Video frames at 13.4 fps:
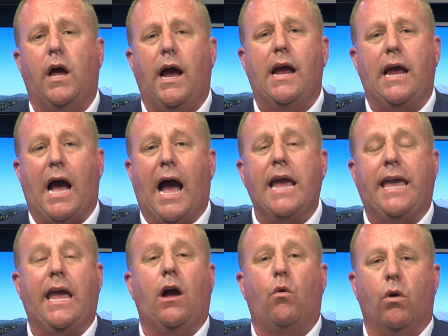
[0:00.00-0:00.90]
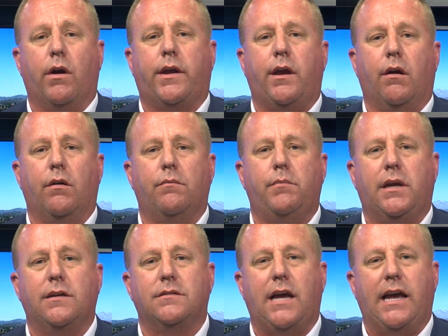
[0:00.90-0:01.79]
I can't work here
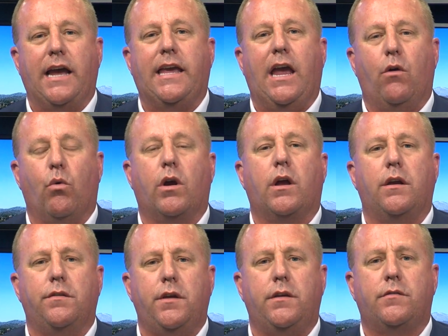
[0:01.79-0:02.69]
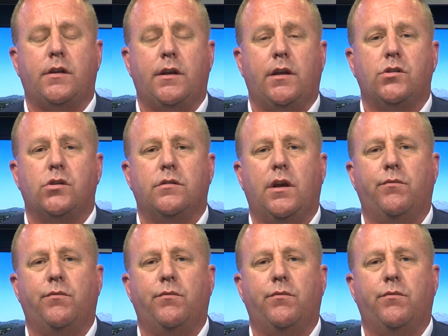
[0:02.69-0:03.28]
because I can't work under these conditions.